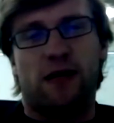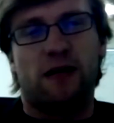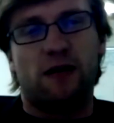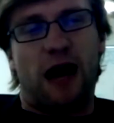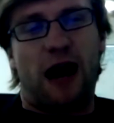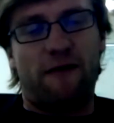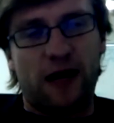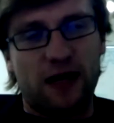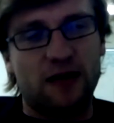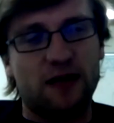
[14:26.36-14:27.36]

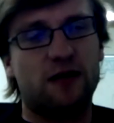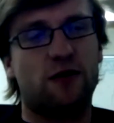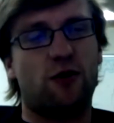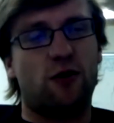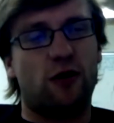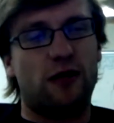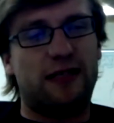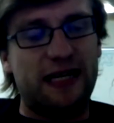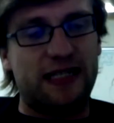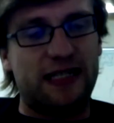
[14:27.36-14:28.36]
having
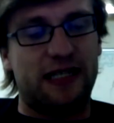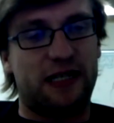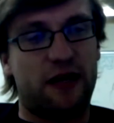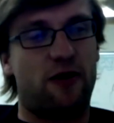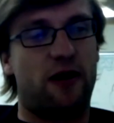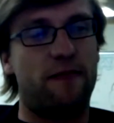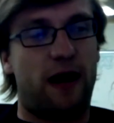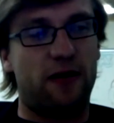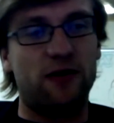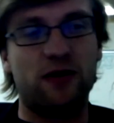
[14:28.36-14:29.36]
decent security
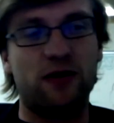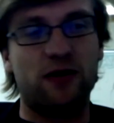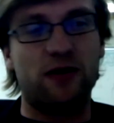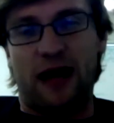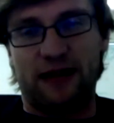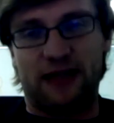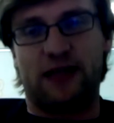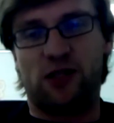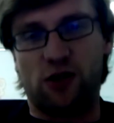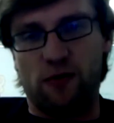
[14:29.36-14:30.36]
models at the
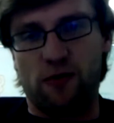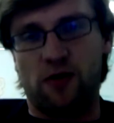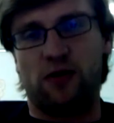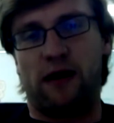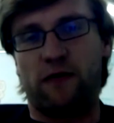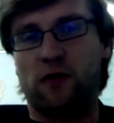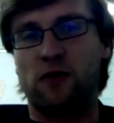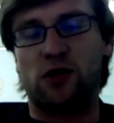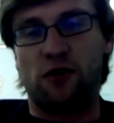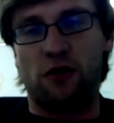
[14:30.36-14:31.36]
consumer level.
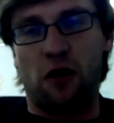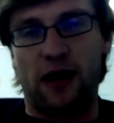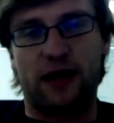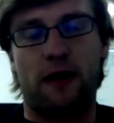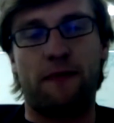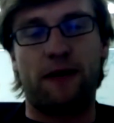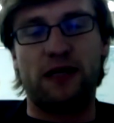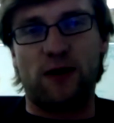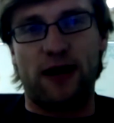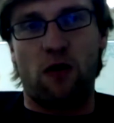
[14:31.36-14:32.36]
So a lot of
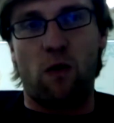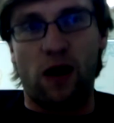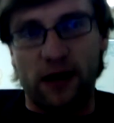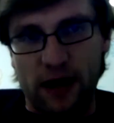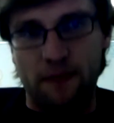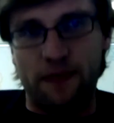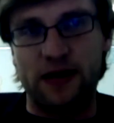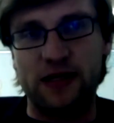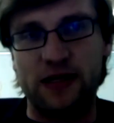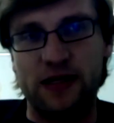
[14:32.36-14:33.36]
companies right now are wallet companies.